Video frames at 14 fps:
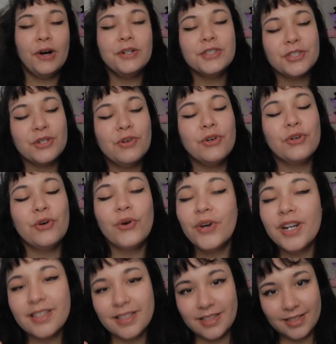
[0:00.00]
Also,
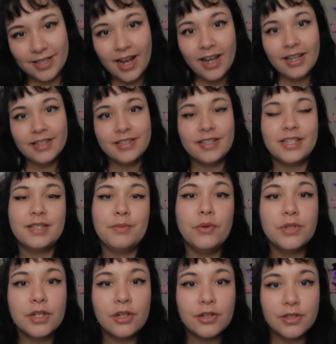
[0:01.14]
according to science,
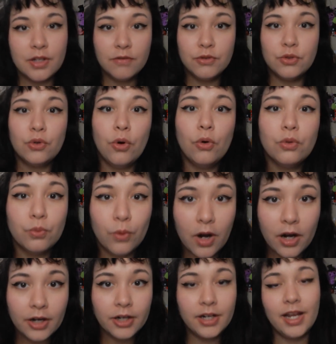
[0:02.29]
exposing yourself to cold
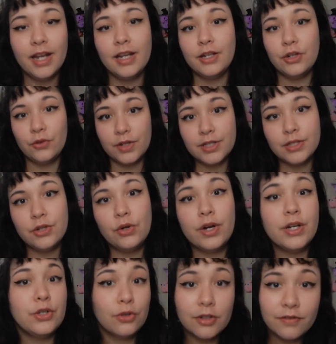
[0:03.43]
water can increase your
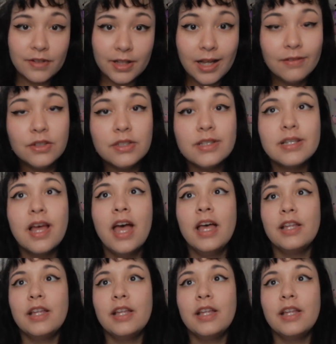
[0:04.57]
endorphin levels.